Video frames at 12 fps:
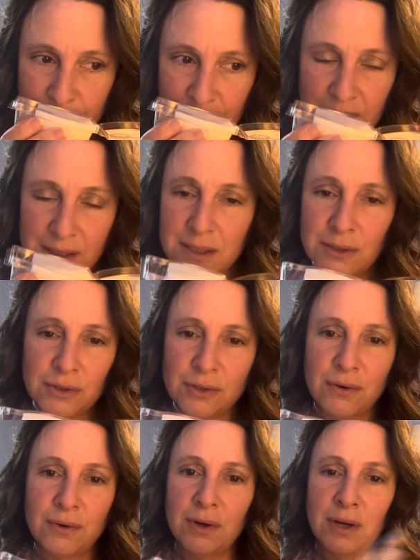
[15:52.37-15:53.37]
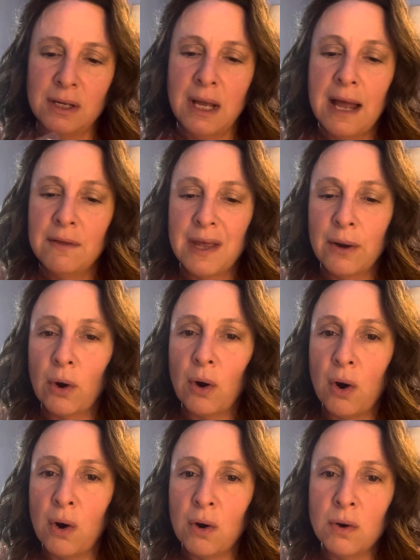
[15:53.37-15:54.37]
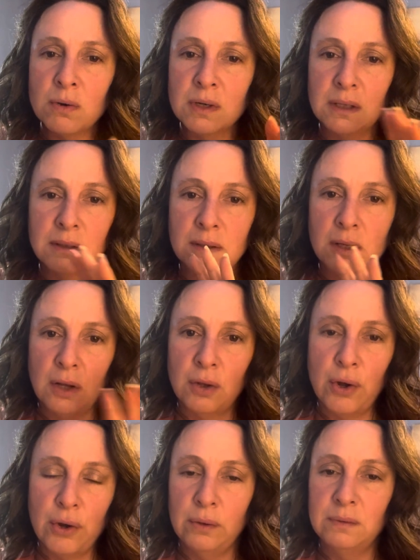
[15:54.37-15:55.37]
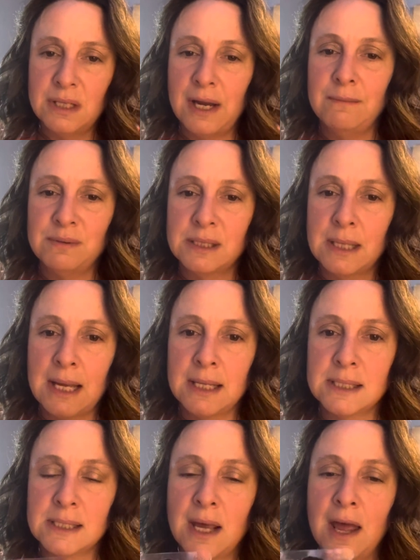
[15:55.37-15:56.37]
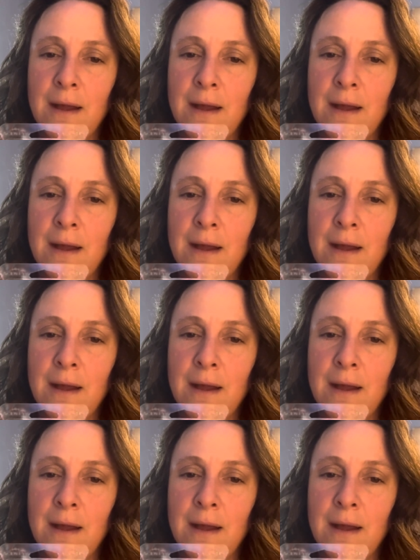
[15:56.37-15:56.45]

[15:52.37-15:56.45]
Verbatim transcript: This is so good. They are all cologne type scents.